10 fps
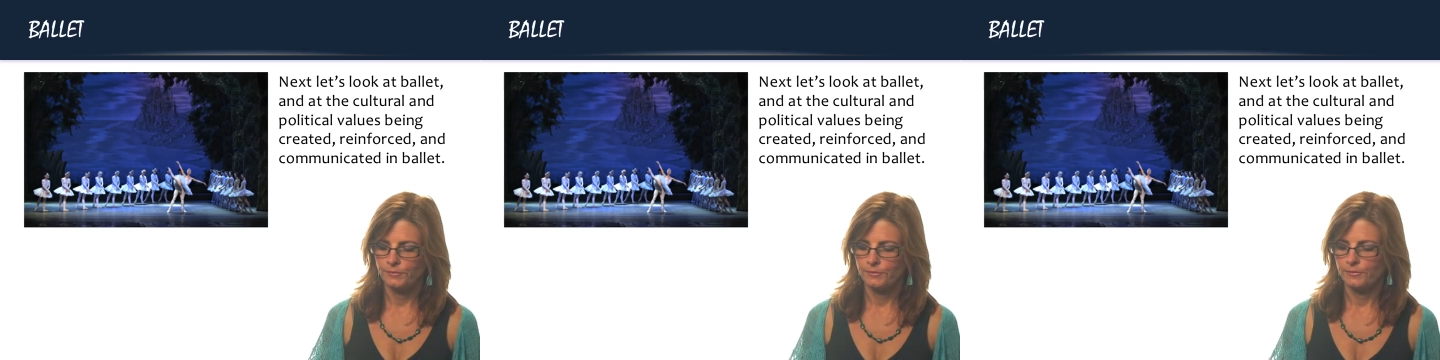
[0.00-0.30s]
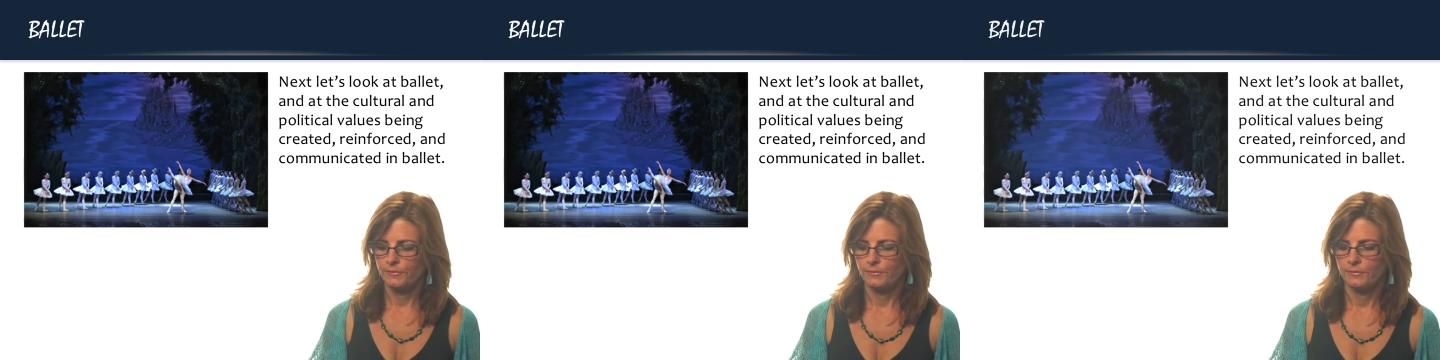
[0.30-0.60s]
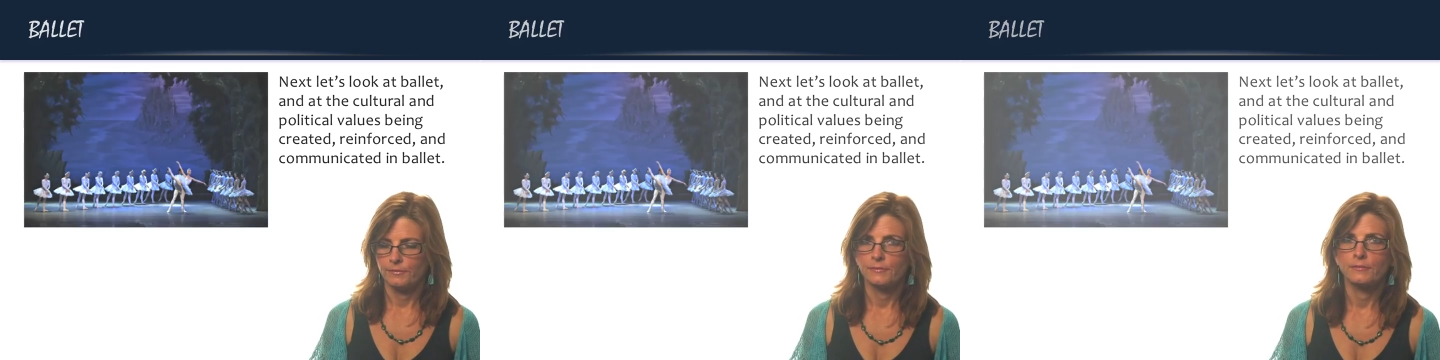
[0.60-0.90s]

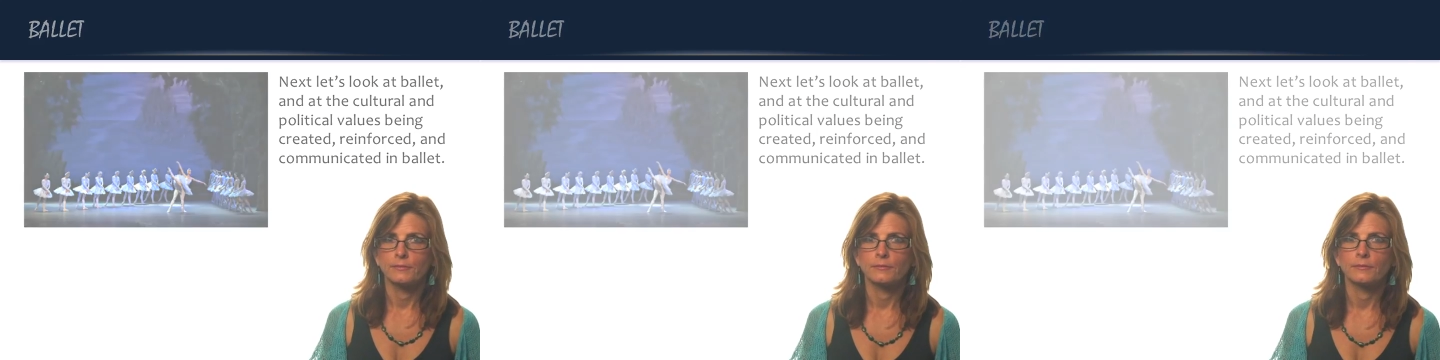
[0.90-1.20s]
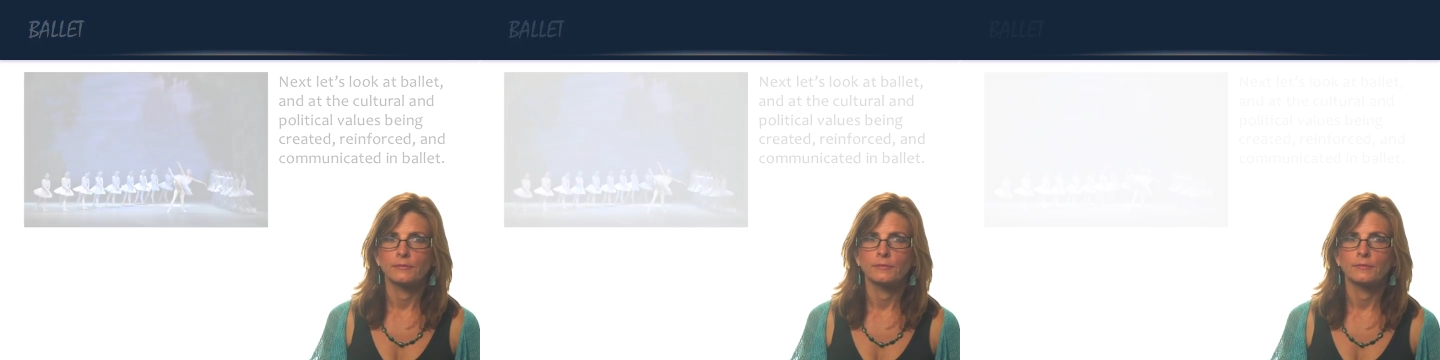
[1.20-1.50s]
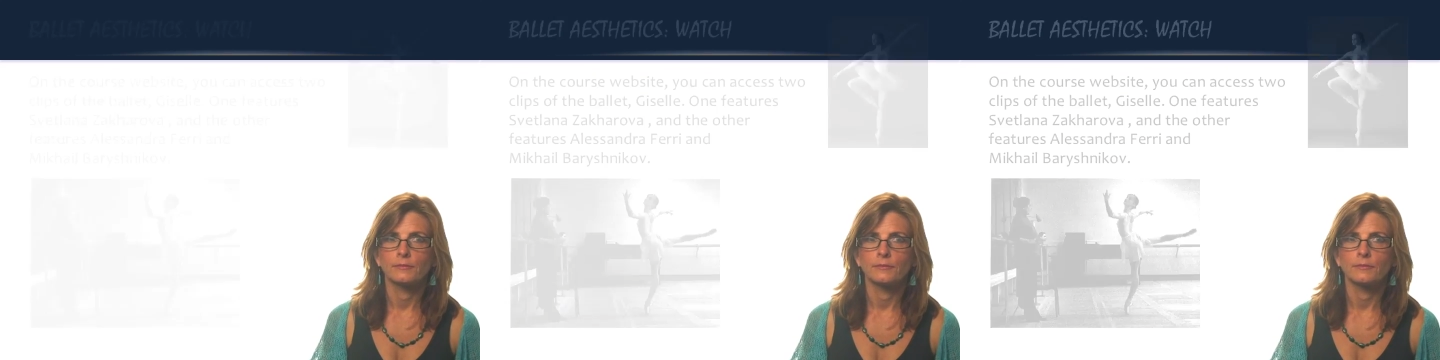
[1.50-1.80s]

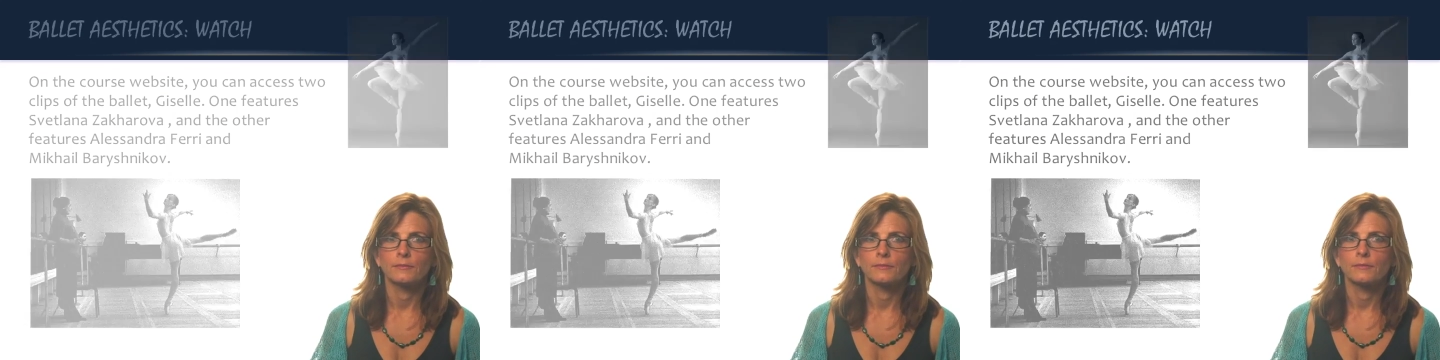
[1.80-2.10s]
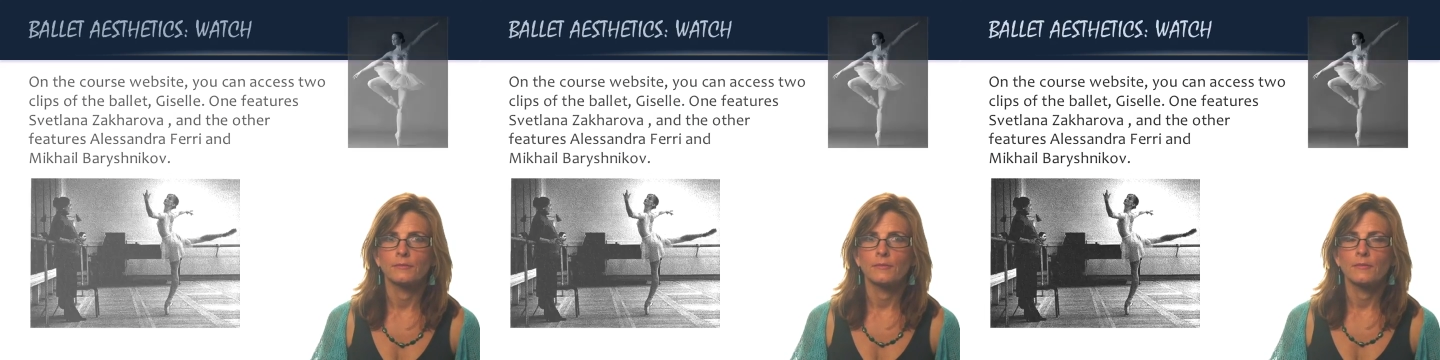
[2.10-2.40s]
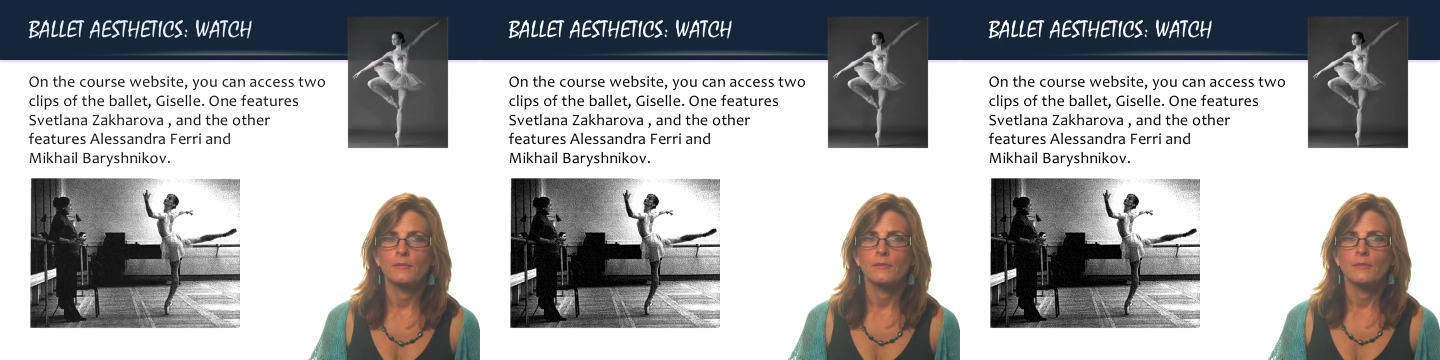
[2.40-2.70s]

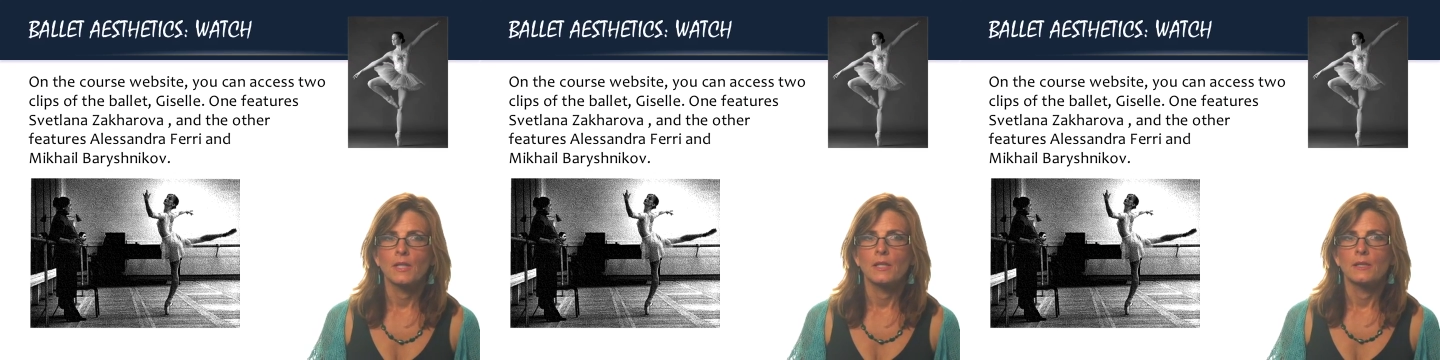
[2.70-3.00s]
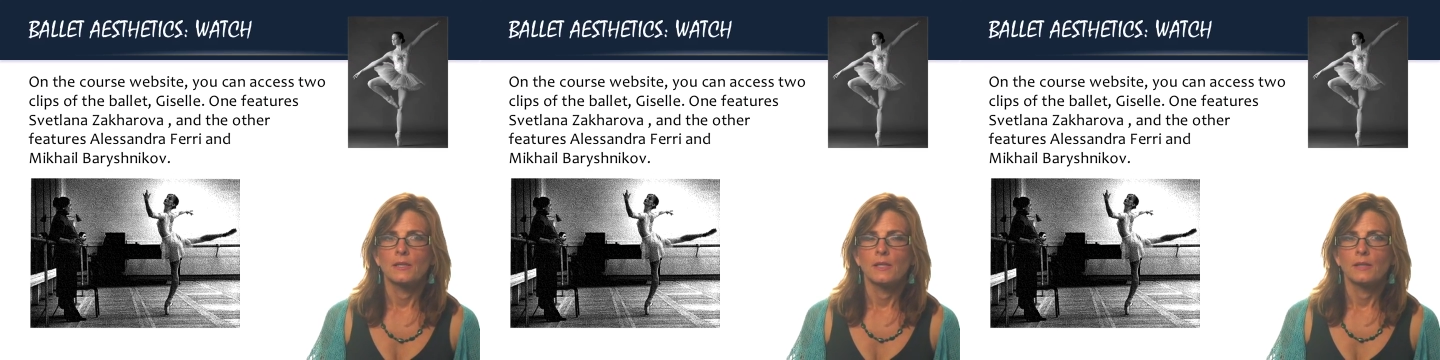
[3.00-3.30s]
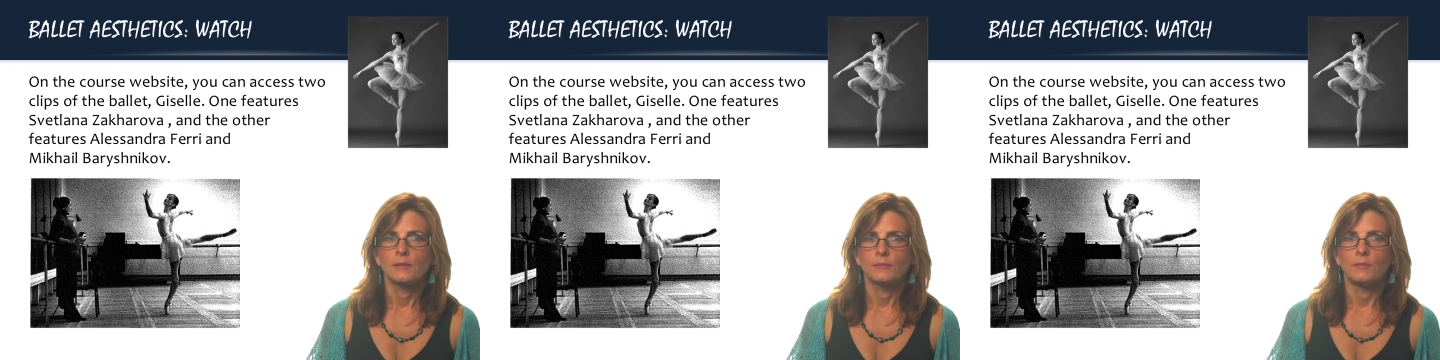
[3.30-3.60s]

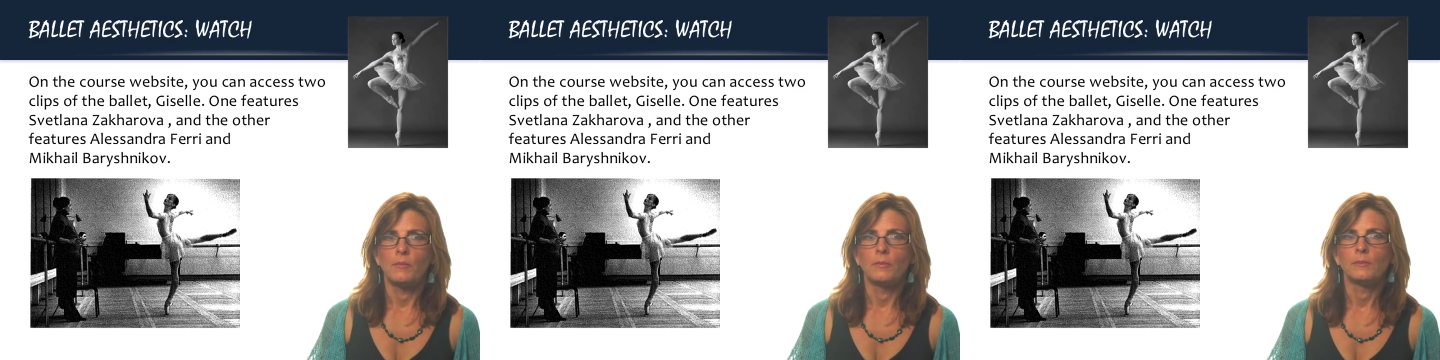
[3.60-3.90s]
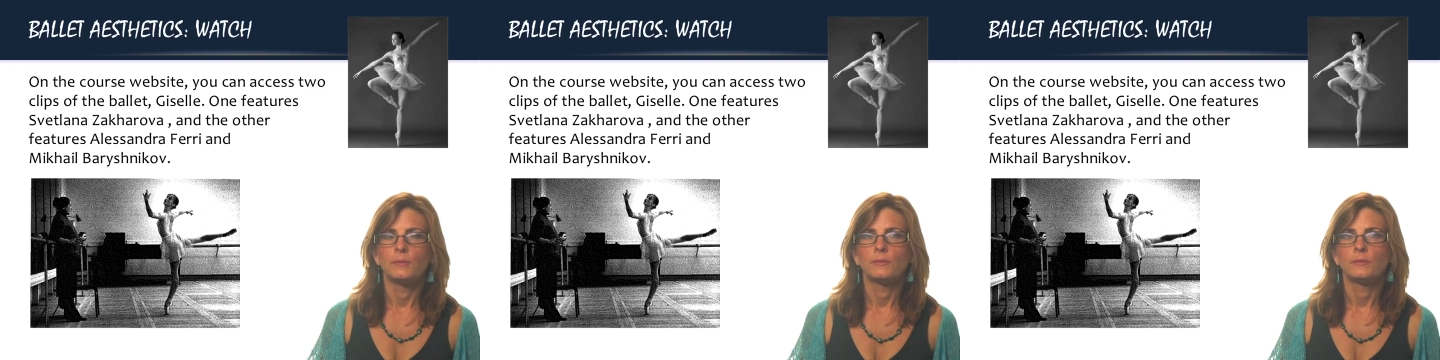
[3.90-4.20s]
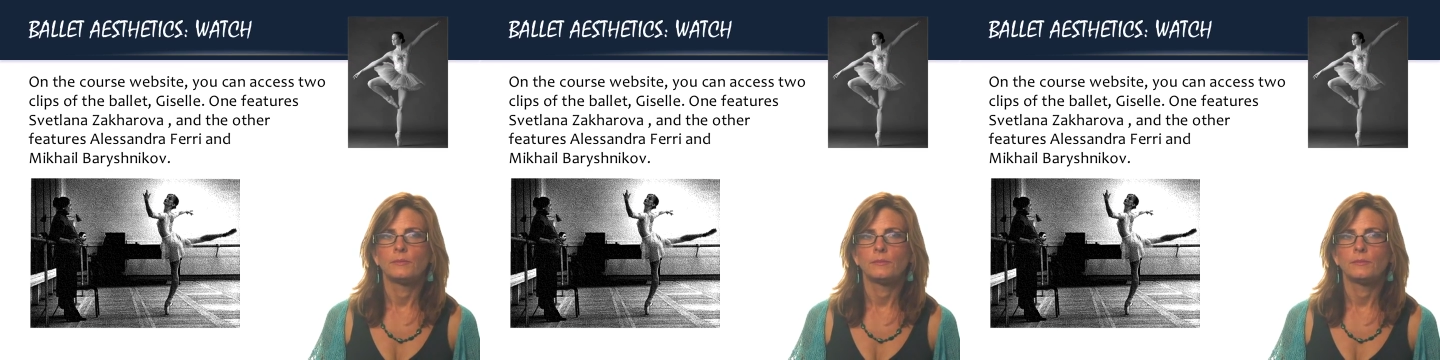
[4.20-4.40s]
No one is speaking in this clip.